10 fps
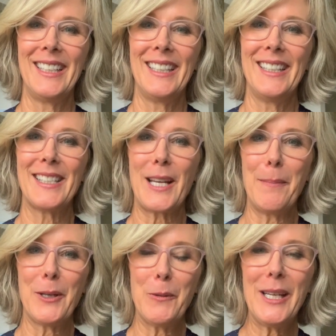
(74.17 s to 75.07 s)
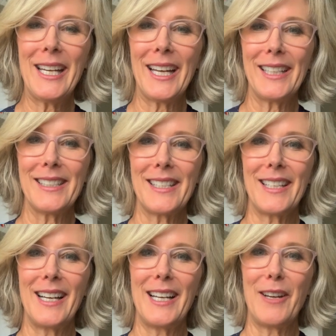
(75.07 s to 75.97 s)
This coming weekend,
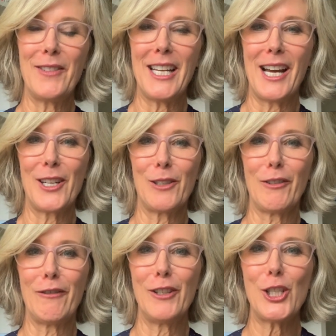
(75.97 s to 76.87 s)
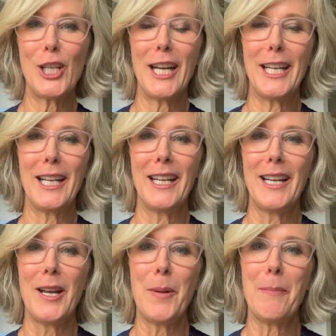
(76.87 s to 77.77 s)
I have the honor of officiating
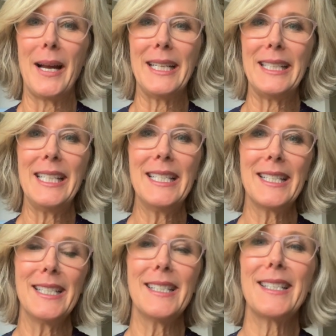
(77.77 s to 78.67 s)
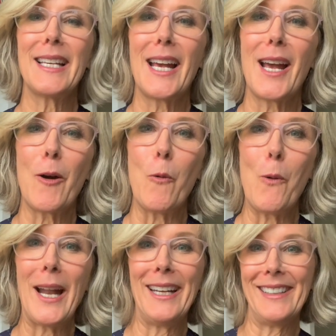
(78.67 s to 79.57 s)
my niece's
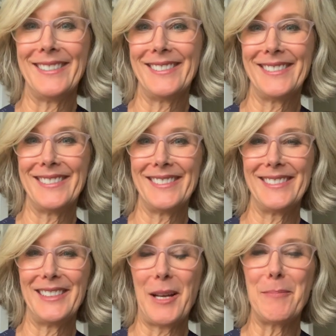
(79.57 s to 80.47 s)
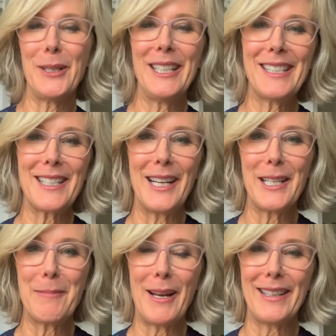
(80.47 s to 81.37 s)
wedding. I'm pretty
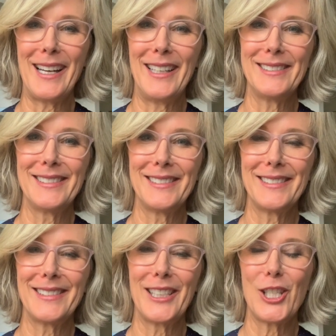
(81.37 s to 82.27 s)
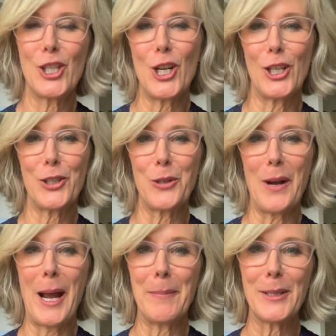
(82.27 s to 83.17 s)
excited about that because she also
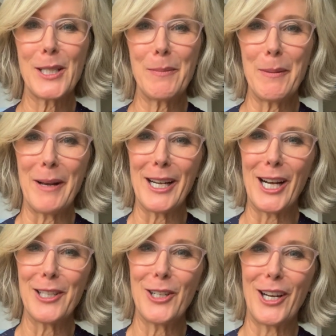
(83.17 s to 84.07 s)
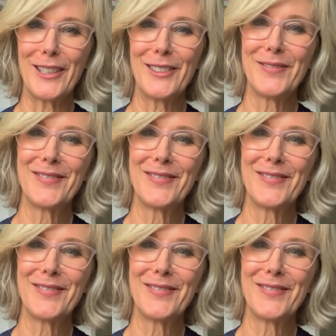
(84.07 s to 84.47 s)
happens to be my goddaughter.